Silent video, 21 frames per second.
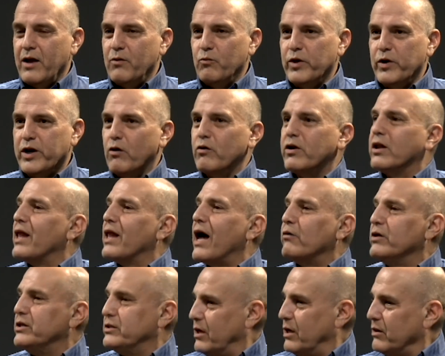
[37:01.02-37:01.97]
we don't allow
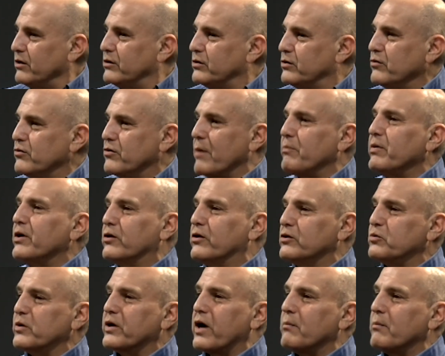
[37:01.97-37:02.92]
each other to do that because
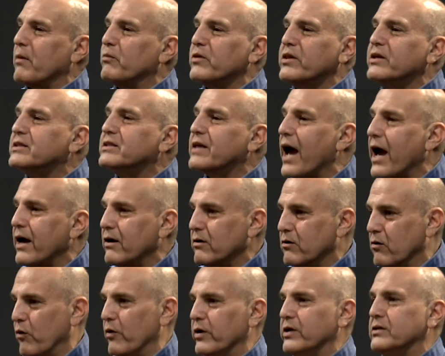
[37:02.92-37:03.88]
we come up with these
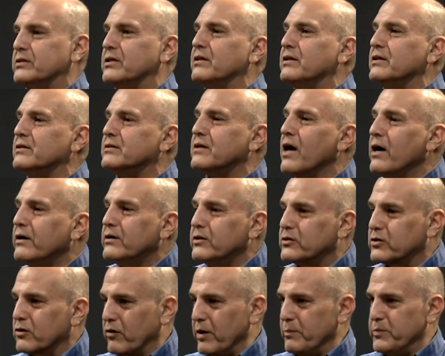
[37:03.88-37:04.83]
categories and these
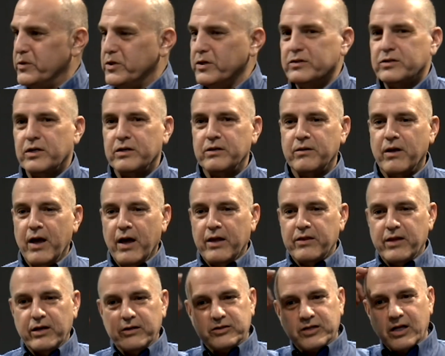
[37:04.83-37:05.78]
descriptions, and
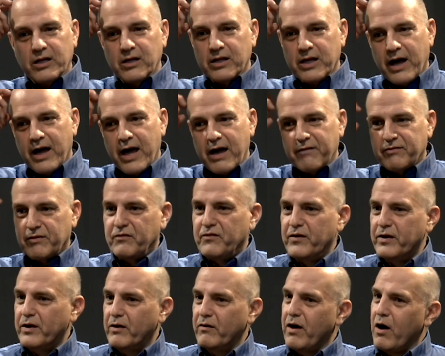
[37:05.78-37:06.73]
then suddenly I have to
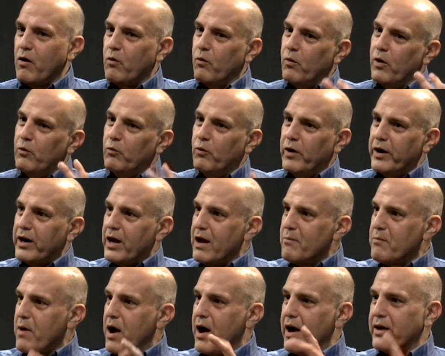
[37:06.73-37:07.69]
figure out what, what am
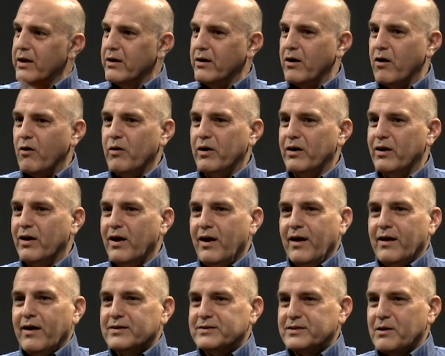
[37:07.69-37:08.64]
I, you know, and
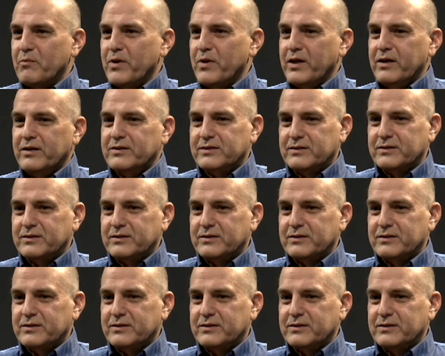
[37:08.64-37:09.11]
somebody's